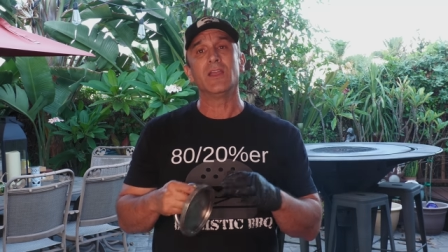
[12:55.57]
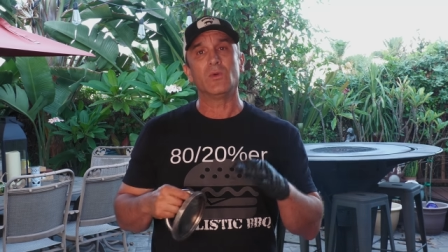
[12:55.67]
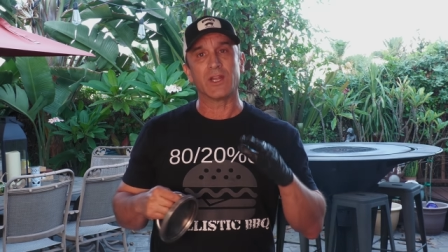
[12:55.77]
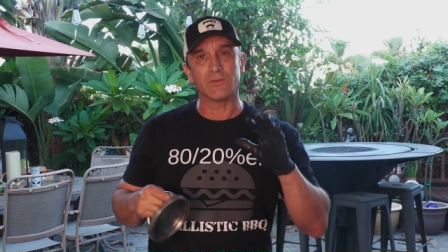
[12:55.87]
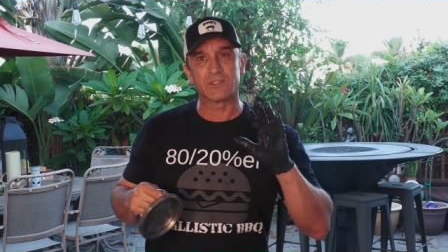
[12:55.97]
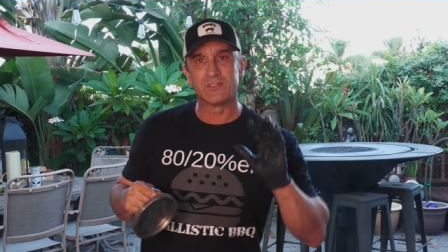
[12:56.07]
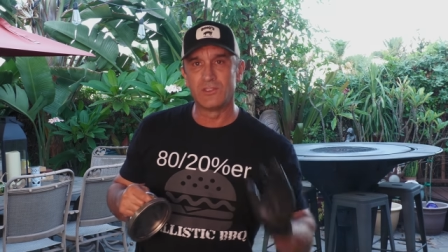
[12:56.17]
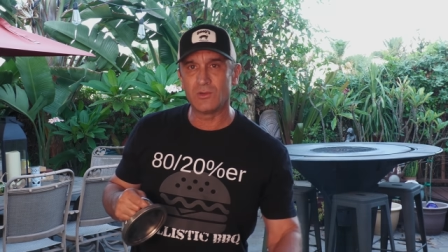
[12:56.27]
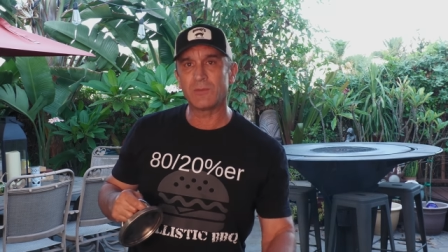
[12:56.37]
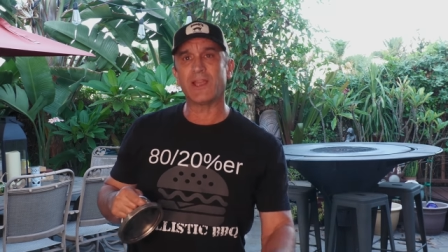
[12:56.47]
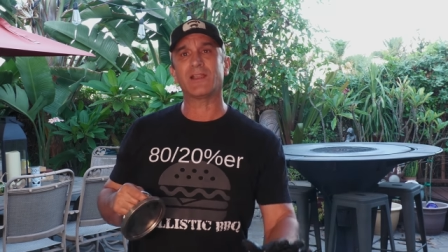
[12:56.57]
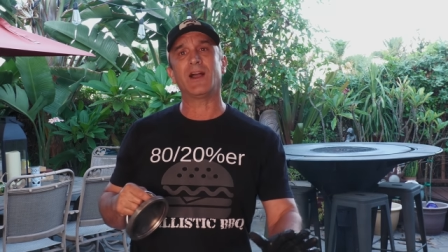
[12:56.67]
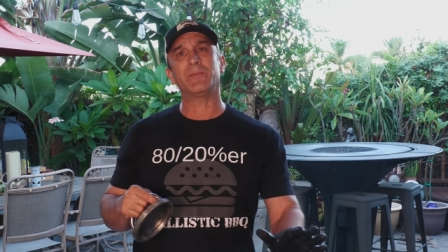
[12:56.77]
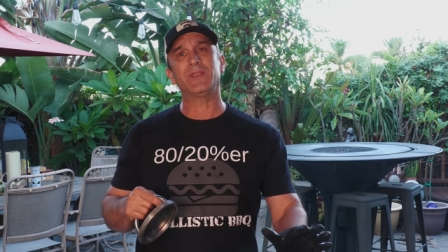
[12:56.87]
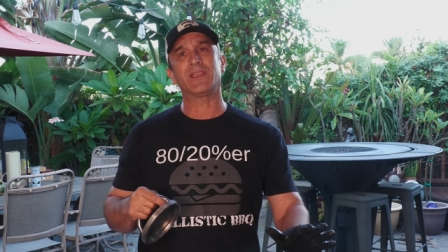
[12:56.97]
When I was doing my
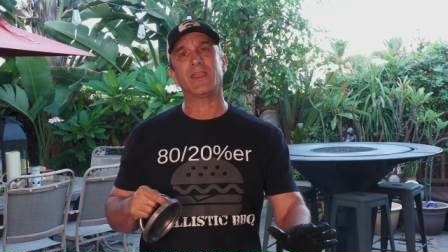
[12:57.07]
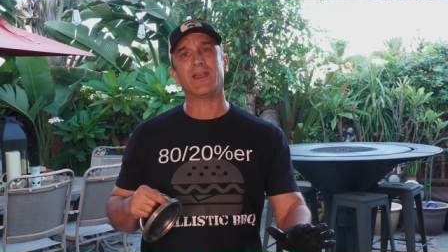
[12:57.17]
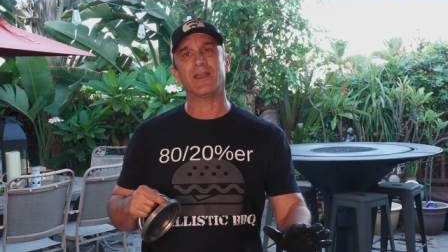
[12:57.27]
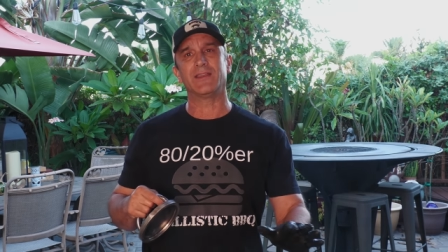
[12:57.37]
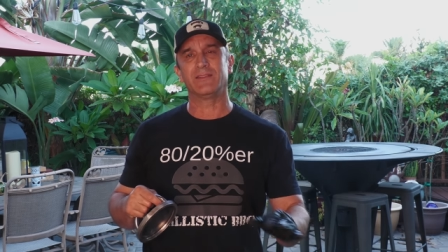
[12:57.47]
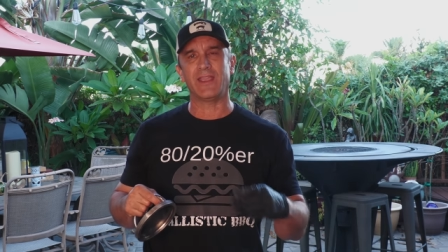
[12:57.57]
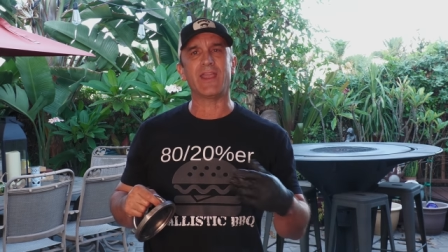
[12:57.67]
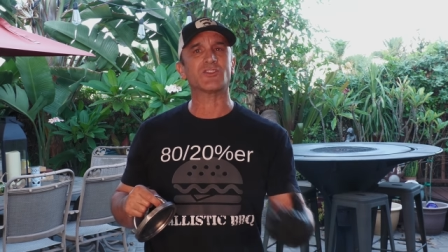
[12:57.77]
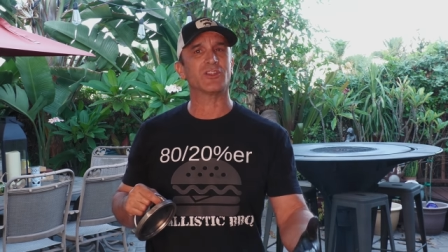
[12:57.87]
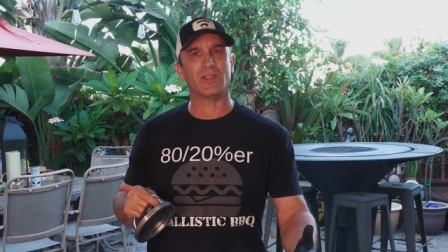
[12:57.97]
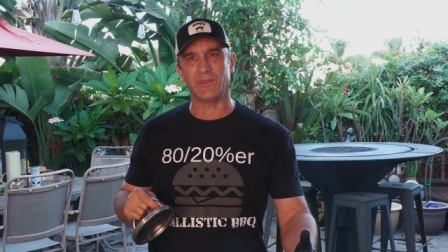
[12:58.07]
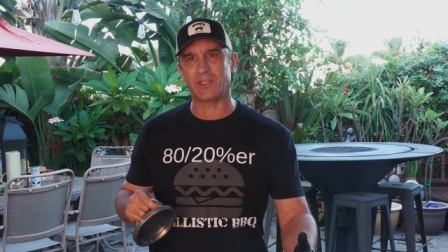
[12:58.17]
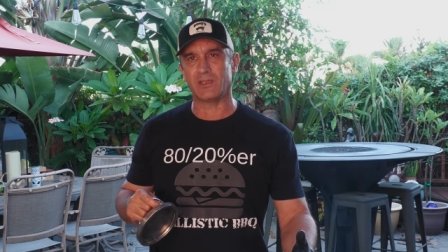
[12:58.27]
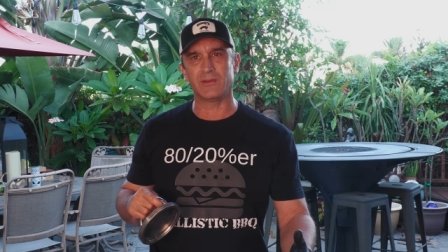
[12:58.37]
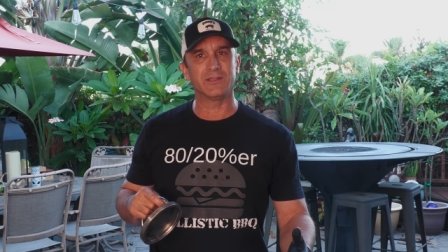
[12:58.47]
copycat, they actually let me
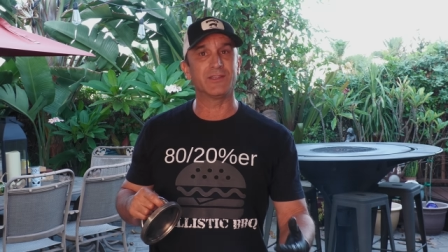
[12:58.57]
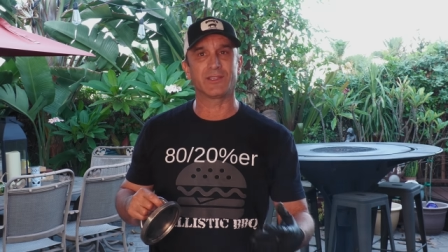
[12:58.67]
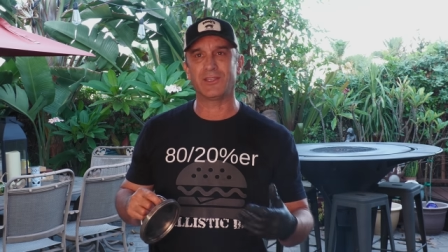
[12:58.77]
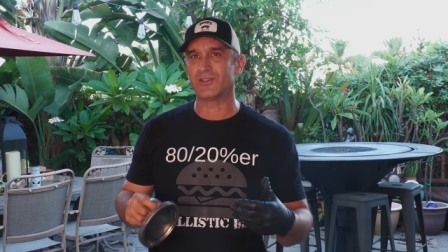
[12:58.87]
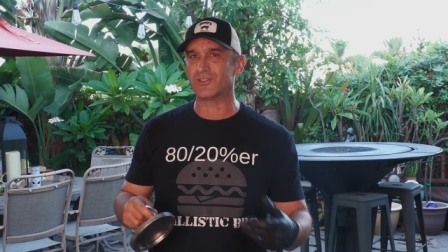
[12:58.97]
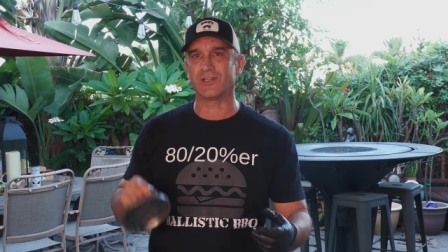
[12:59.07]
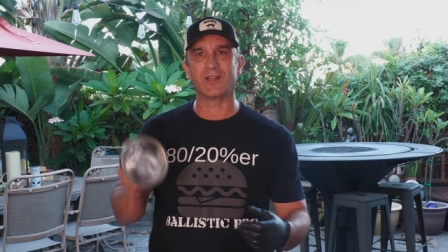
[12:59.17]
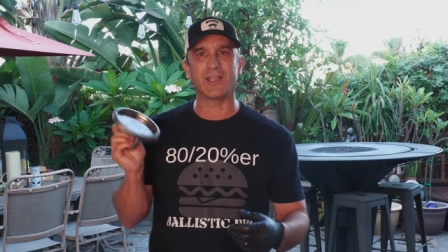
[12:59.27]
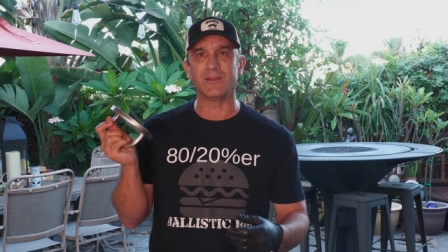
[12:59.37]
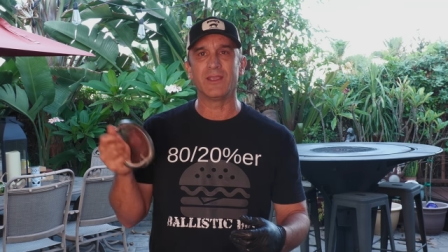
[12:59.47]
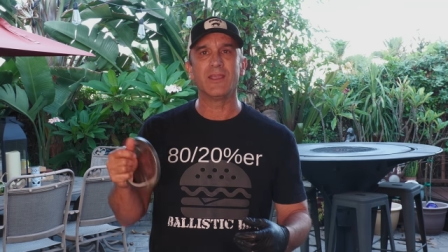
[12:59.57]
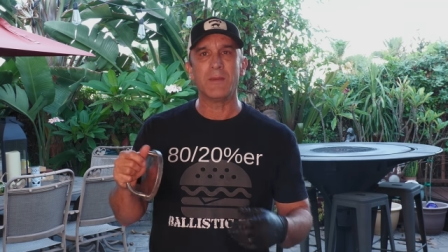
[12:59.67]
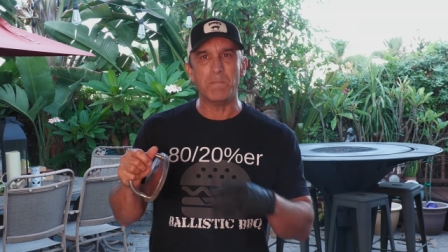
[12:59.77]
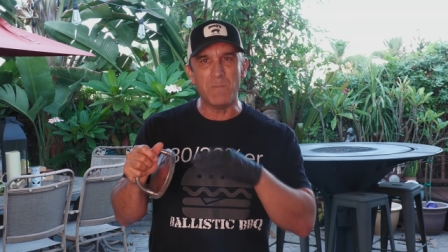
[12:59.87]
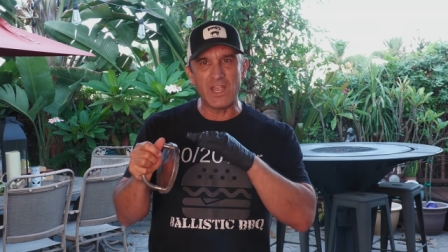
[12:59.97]
come into the kitchen and I
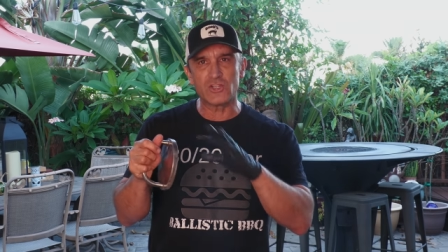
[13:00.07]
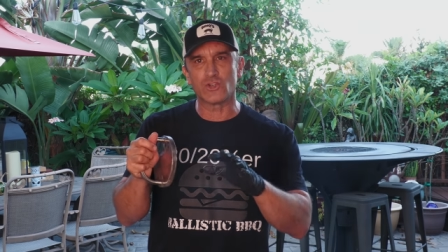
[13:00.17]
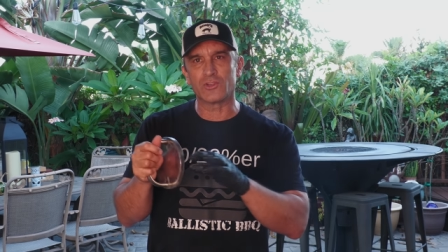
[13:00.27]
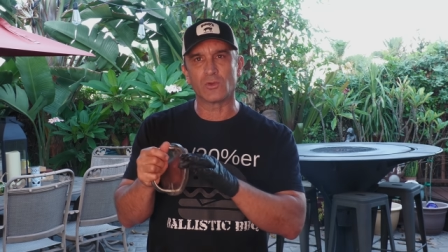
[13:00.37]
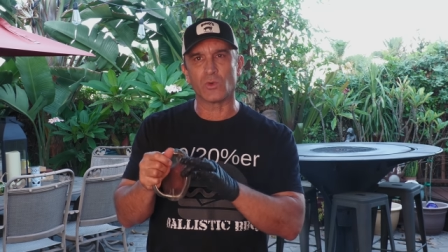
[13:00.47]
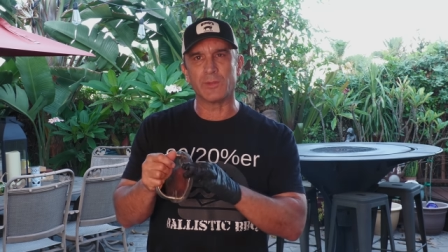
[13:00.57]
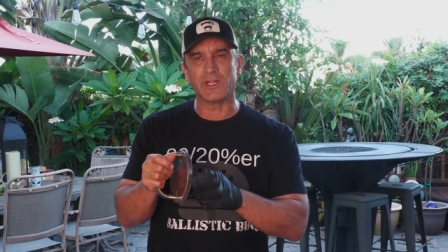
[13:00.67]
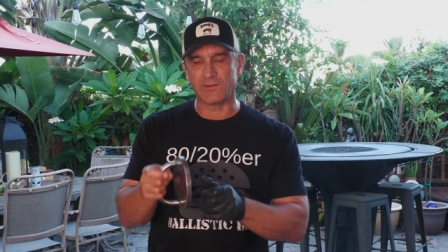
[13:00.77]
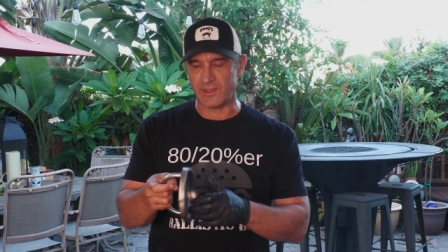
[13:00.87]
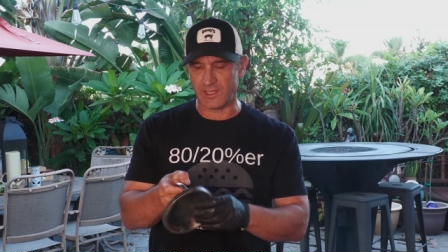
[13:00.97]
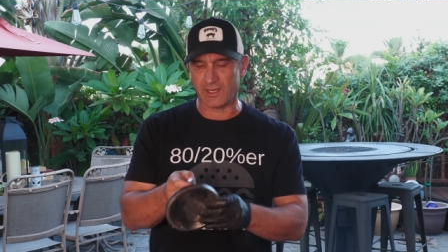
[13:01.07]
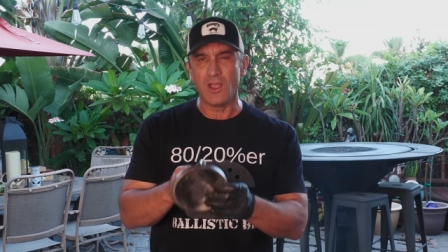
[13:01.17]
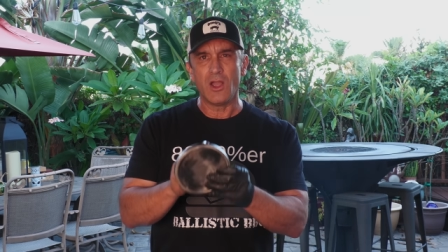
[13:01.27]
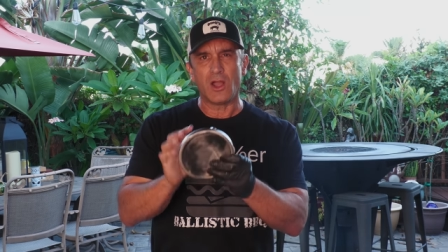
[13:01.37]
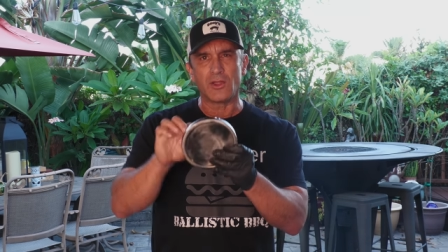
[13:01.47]
measured the rim and everything.
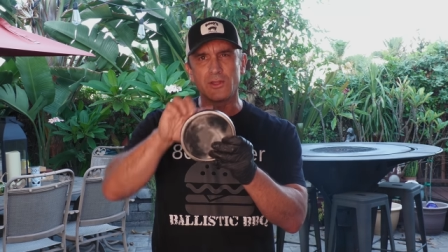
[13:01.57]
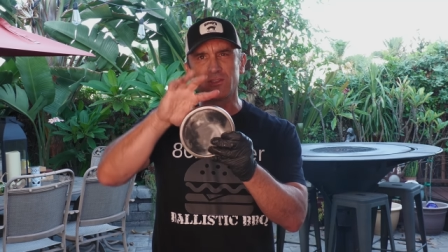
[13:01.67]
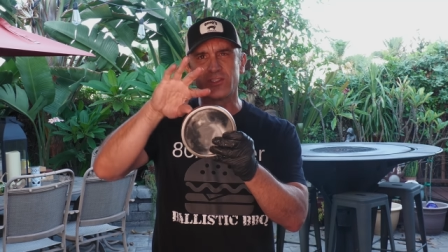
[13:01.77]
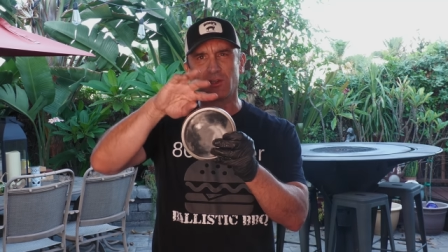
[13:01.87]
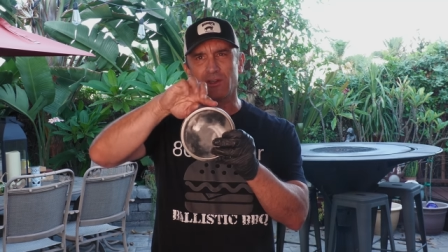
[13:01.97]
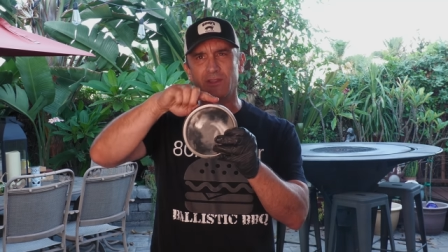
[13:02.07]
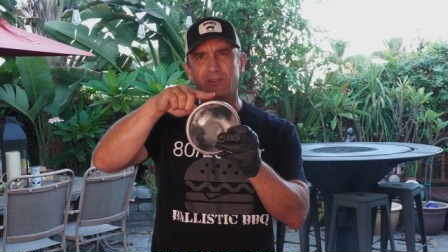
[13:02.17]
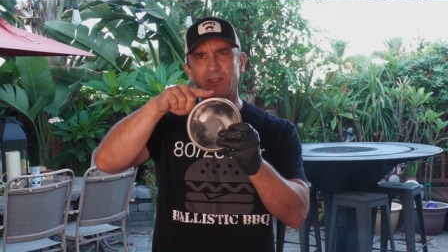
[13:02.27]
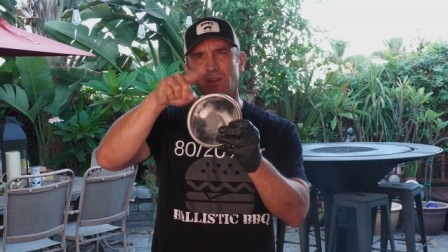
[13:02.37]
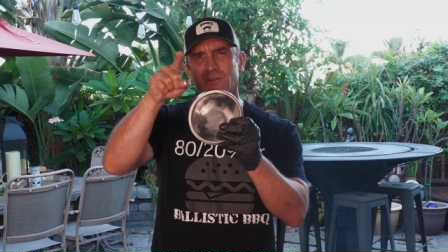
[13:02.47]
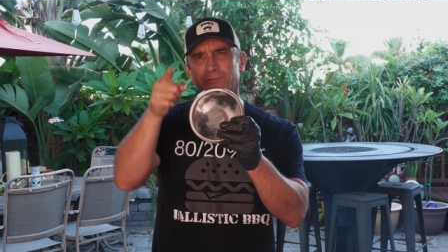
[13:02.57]
Although their, their